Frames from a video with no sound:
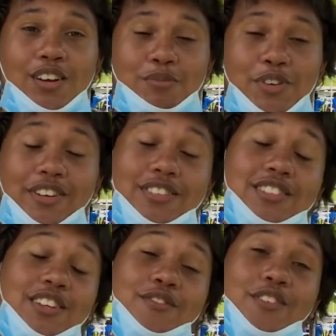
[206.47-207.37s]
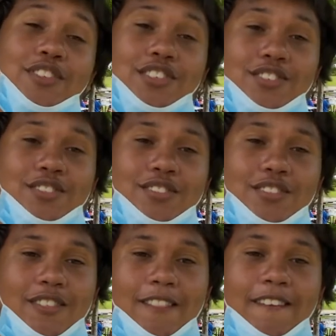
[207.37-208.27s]
I'm here at the Sanneh Foundation,
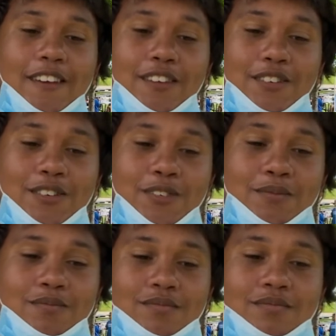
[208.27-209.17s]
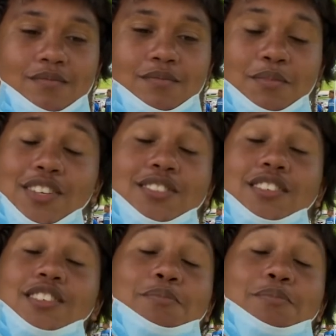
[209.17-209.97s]
and um, basically